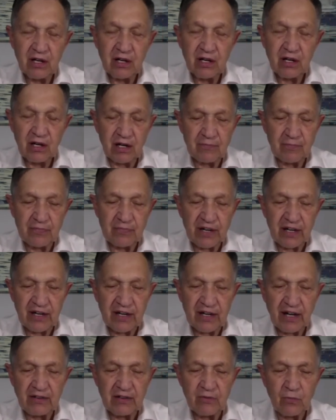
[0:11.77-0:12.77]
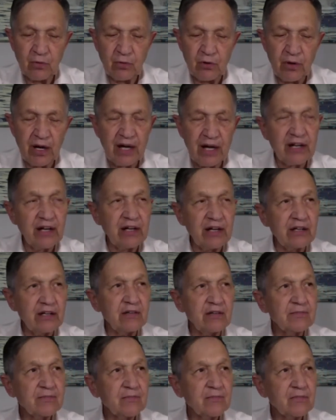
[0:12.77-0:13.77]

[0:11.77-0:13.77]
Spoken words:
We're at a,